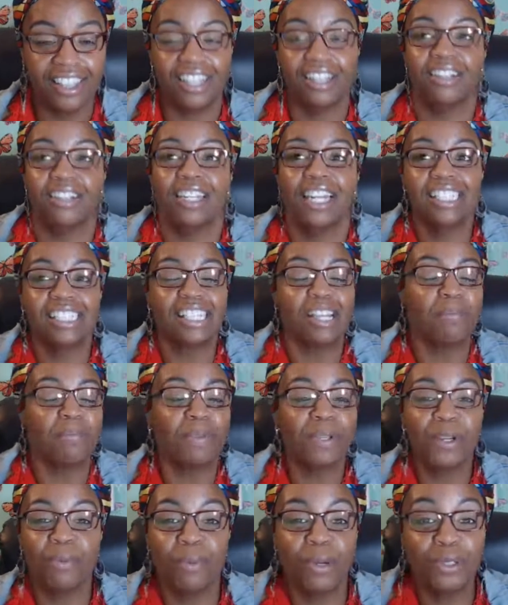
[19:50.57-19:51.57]
The next step
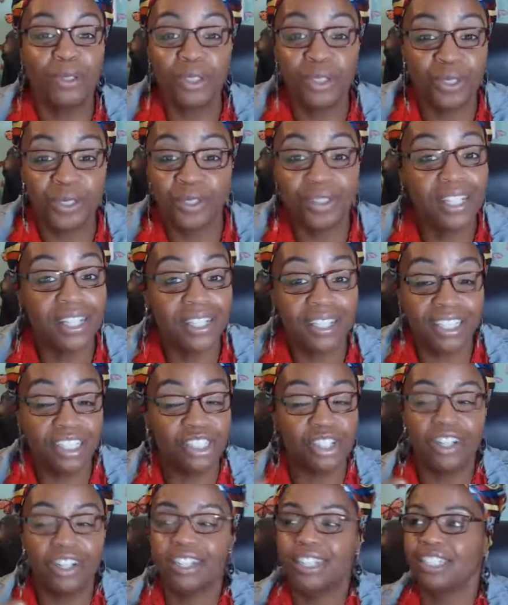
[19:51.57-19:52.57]
in your emotional healing
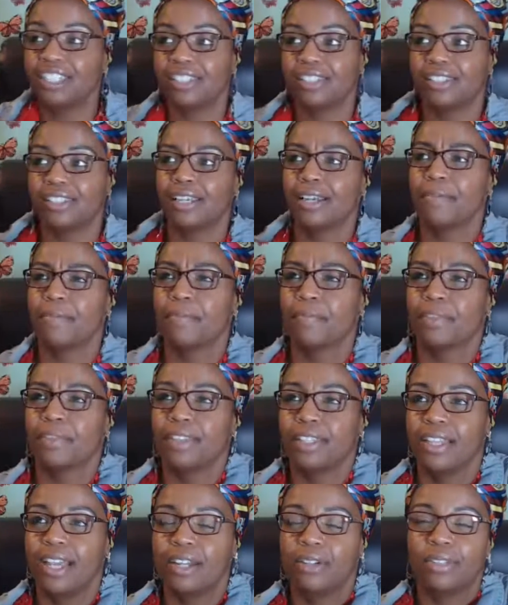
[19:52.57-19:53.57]
journey,
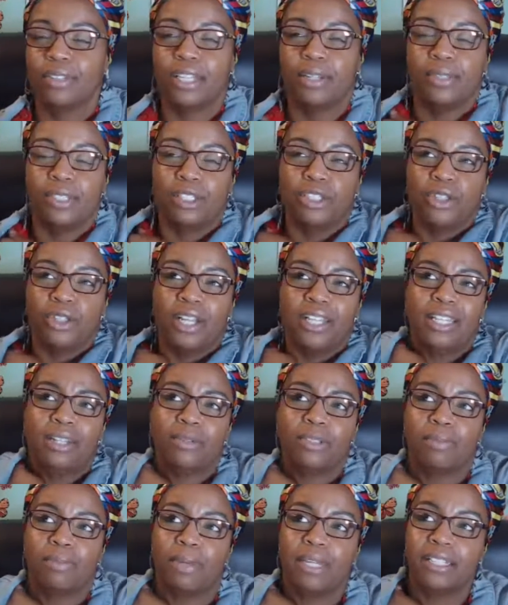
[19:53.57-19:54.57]
I don't think it was a dream. I think
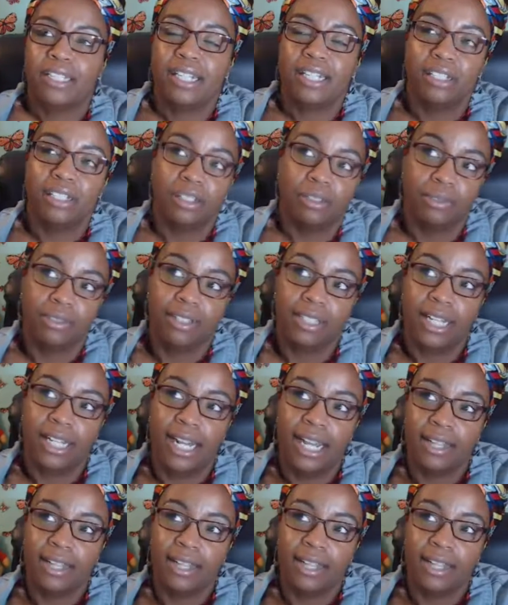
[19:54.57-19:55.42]
it was meditation